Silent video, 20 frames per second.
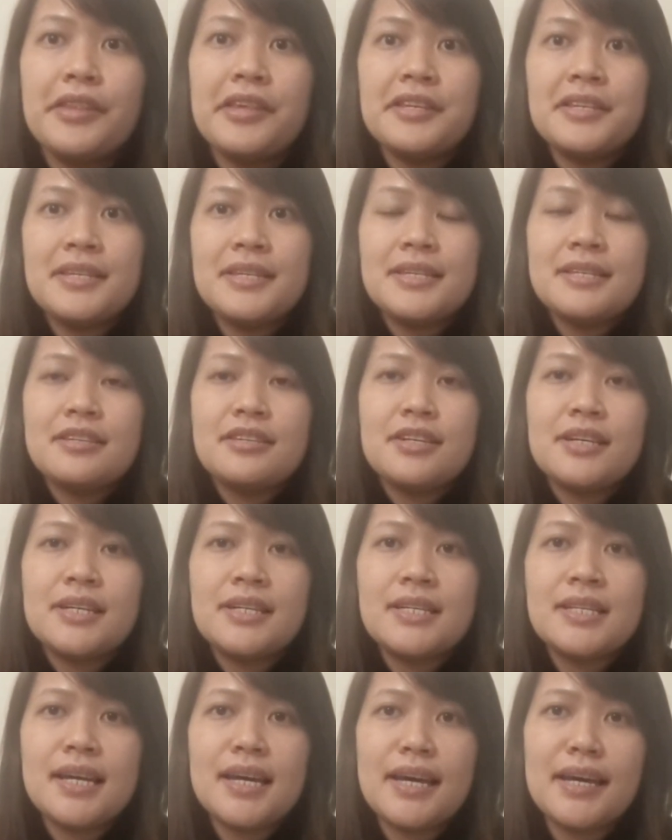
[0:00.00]
This is
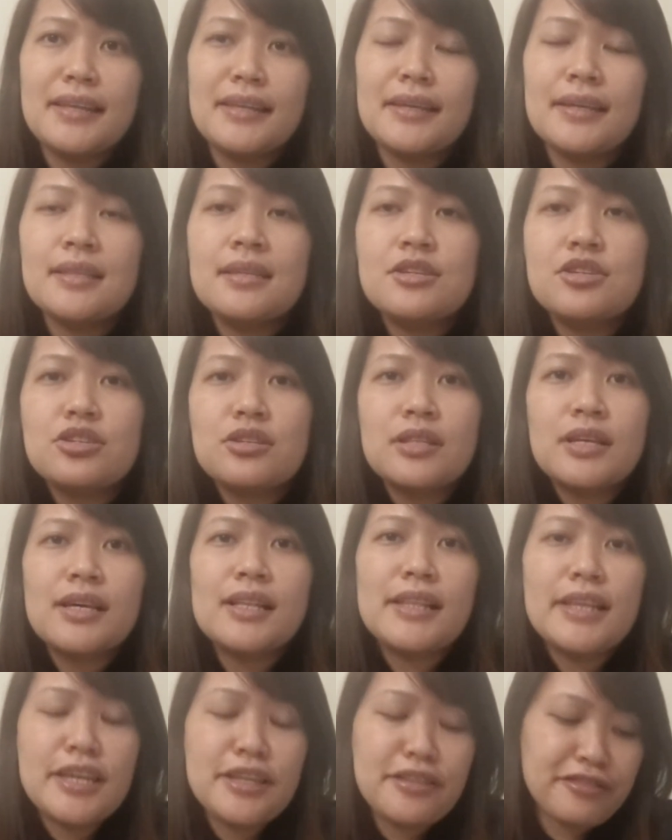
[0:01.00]
just an
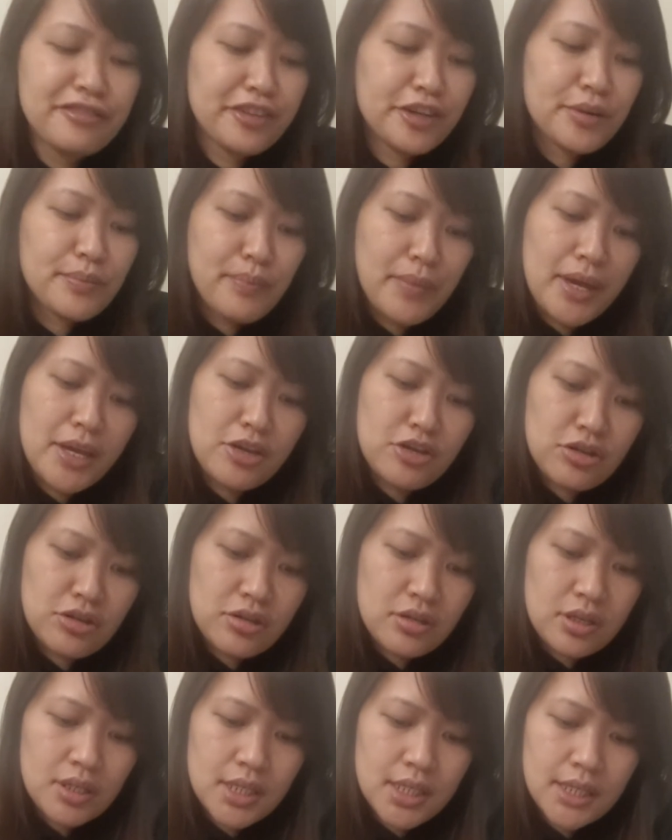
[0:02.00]
additional
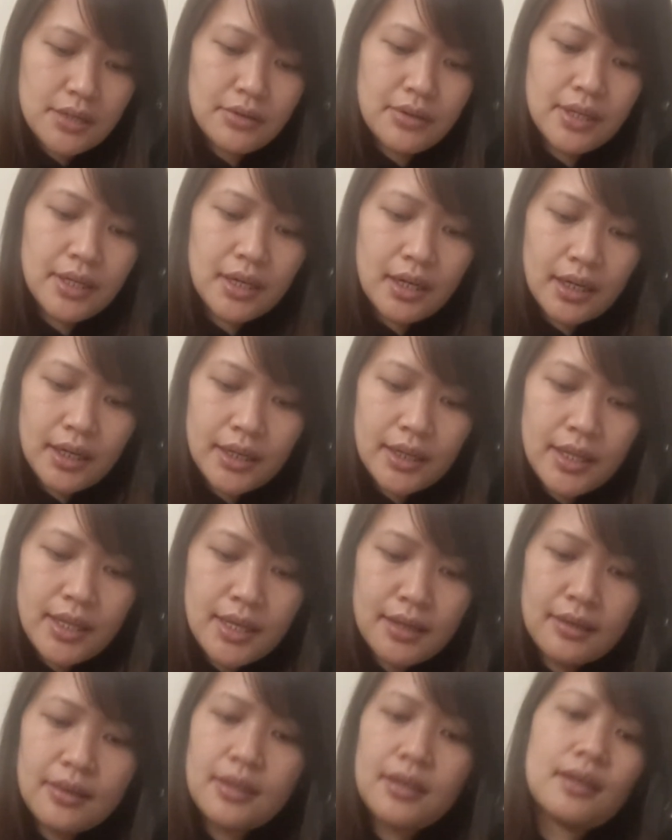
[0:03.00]
information
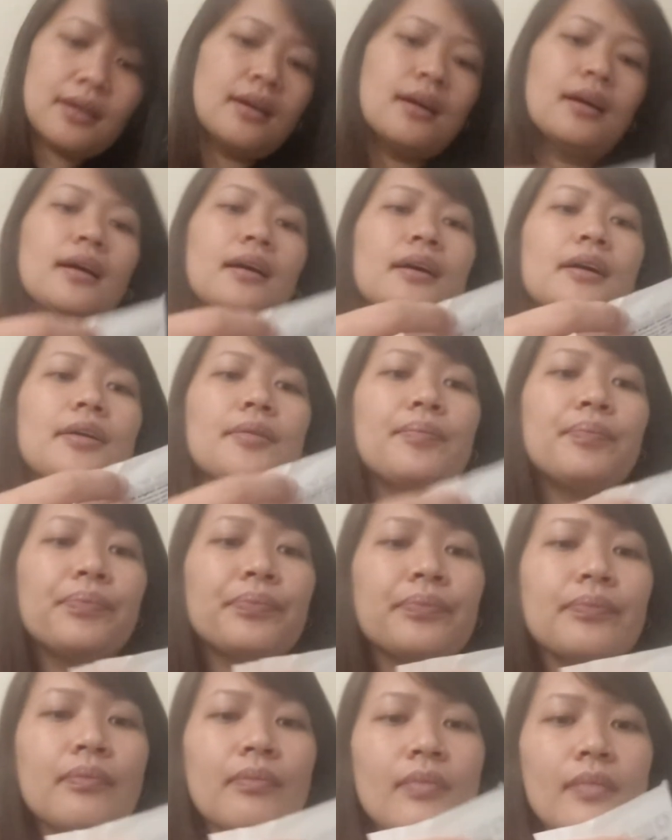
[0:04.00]

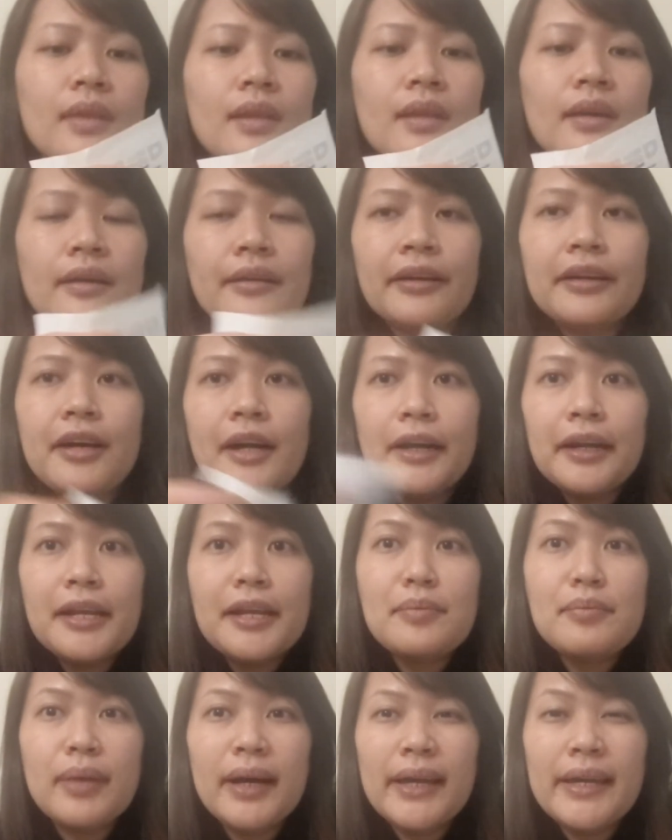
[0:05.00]

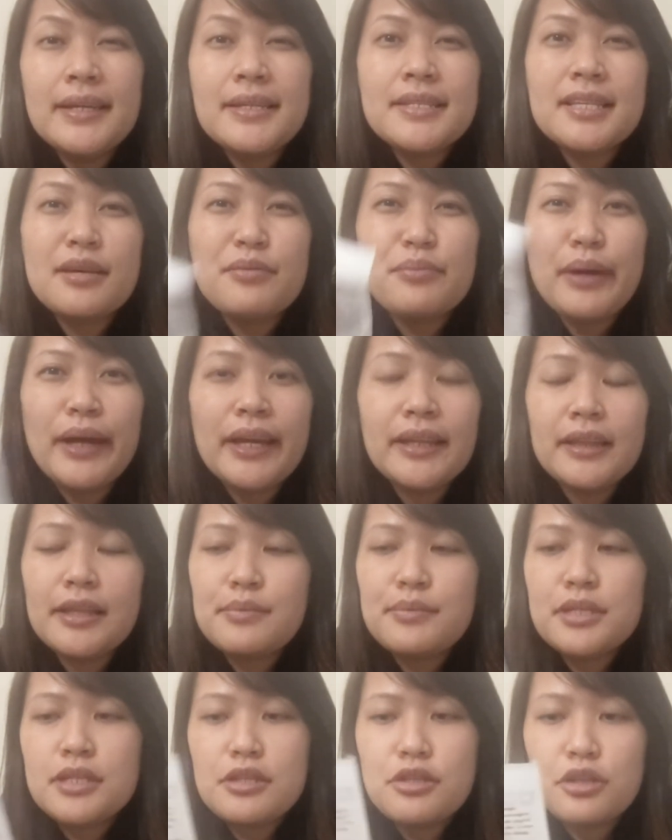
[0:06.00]
regarding buying some
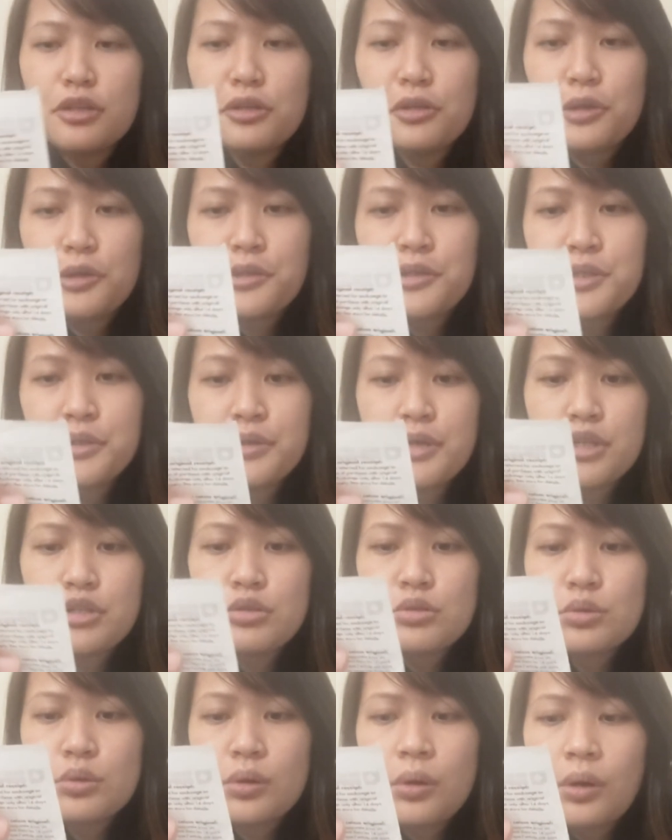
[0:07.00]
items in the grocery
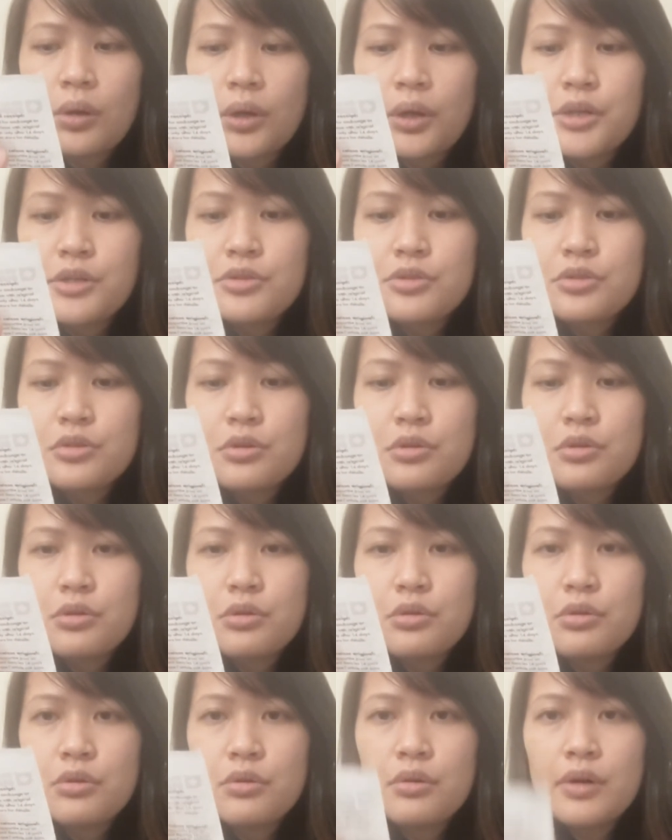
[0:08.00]
store.
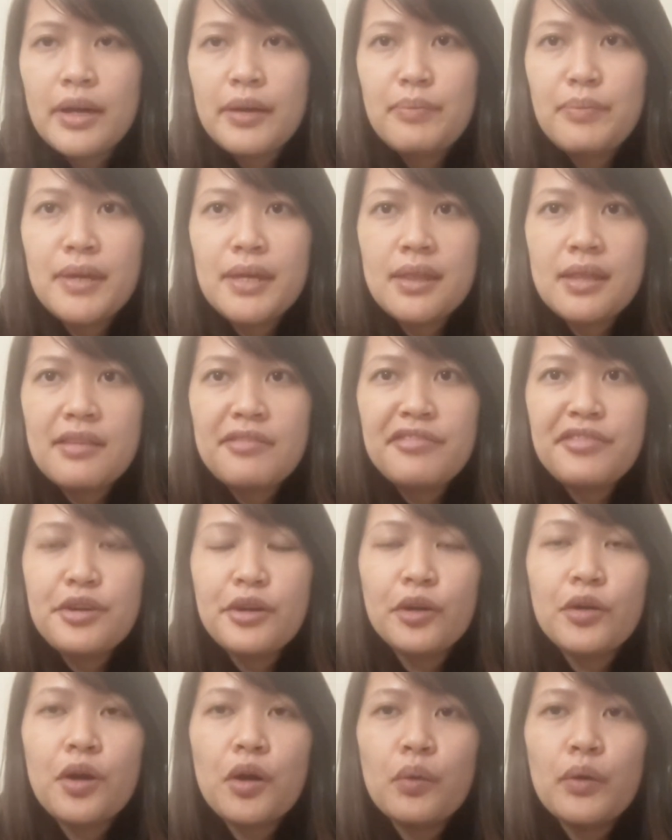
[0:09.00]
So I mean, if
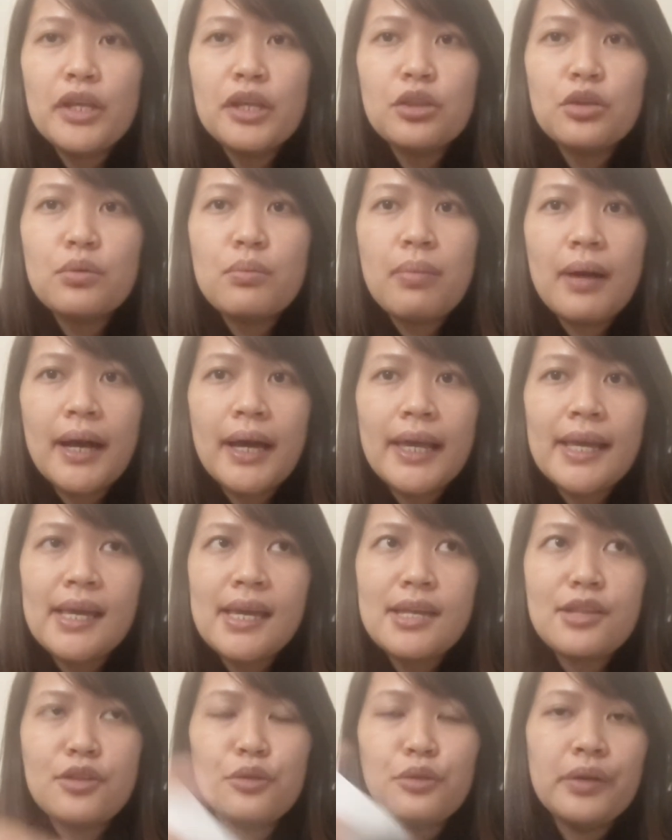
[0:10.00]
you're going to buy
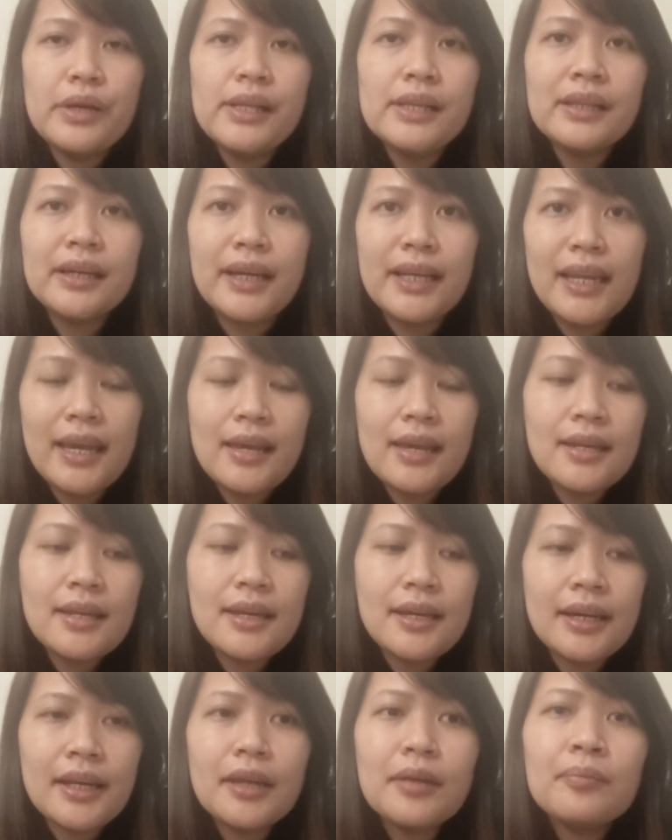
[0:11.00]
in Real
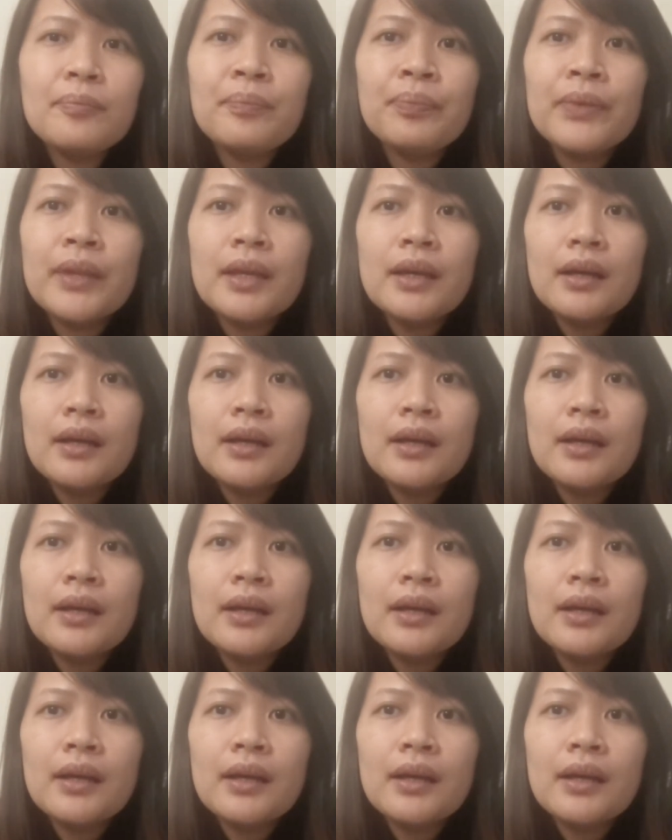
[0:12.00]
Canadian,